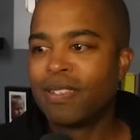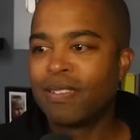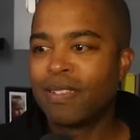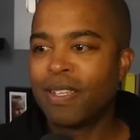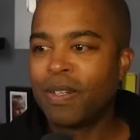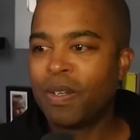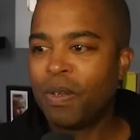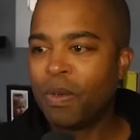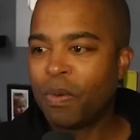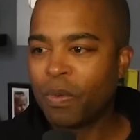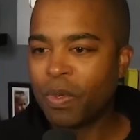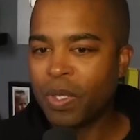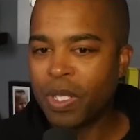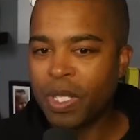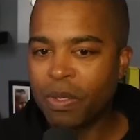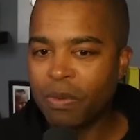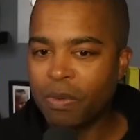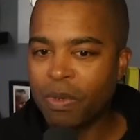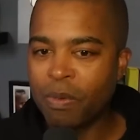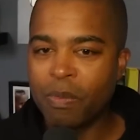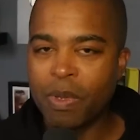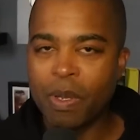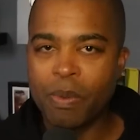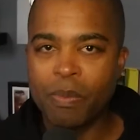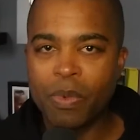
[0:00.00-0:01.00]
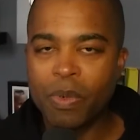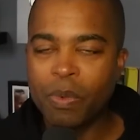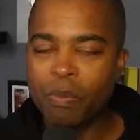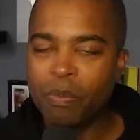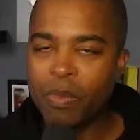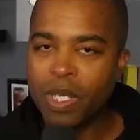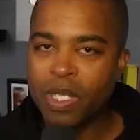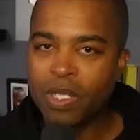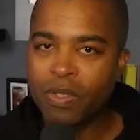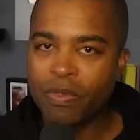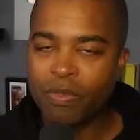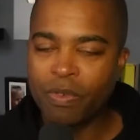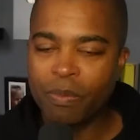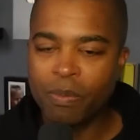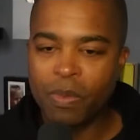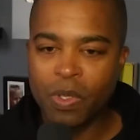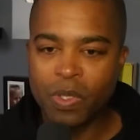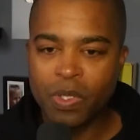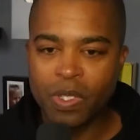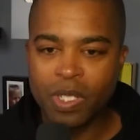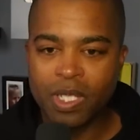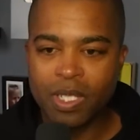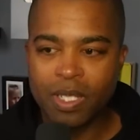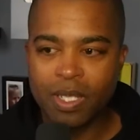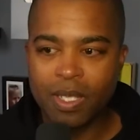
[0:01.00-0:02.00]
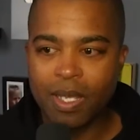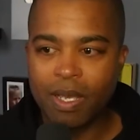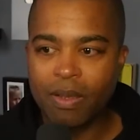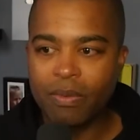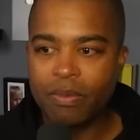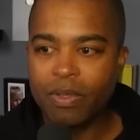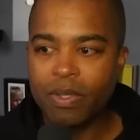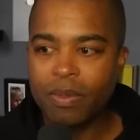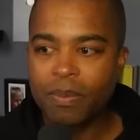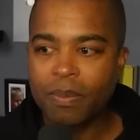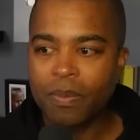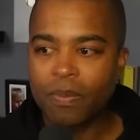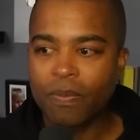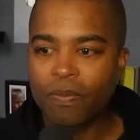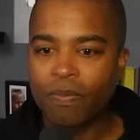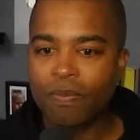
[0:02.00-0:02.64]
So I don't really remember much from Ocean's Eleven,